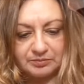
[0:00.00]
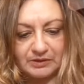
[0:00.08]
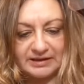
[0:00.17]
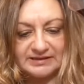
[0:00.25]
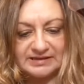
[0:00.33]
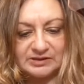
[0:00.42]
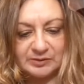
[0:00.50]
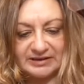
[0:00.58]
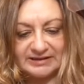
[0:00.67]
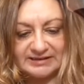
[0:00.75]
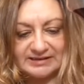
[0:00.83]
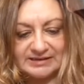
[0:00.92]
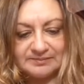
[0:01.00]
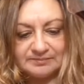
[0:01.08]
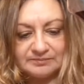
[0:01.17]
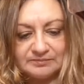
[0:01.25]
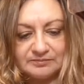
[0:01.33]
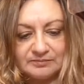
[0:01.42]
in sweetness.
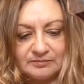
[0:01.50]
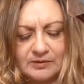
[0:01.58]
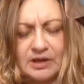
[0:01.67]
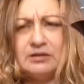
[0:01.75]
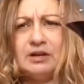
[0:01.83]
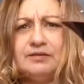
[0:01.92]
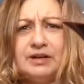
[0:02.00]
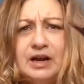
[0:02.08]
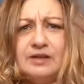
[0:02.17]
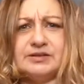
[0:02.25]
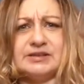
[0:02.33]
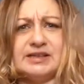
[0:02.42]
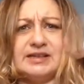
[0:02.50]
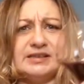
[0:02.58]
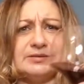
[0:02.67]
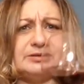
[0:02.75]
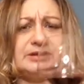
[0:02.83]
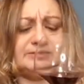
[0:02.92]
Lovely aftertaste.
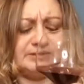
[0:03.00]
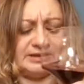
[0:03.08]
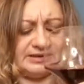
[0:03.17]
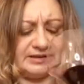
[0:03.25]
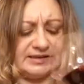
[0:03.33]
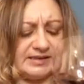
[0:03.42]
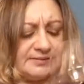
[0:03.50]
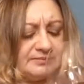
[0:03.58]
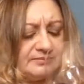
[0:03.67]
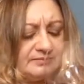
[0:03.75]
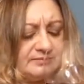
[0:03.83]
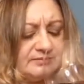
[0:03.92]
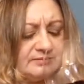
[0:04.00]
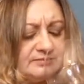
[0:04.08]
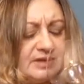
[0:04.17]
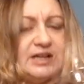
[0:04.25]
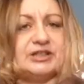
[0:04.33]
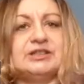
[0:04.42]
Really, really nice.
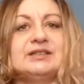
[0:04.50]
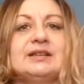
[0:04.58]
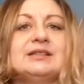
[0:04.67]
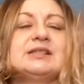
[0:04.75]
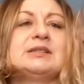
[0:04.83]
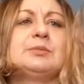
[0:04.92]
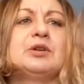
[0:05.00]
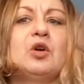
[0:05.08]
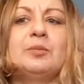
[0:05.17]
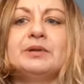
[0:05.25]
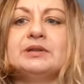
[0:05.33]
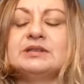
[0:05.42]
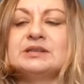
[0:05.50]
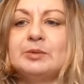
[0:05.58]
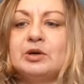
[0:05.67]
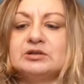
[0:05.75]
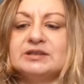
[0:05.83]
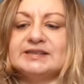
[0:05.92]
Actually, this has been open, this
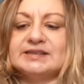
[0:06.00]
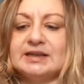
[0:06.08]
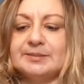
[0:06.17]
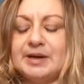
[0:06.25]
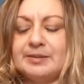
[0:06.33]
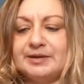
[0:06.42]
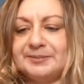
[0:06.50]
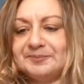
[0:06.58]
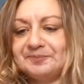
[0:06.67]
bottle, I'd say maybe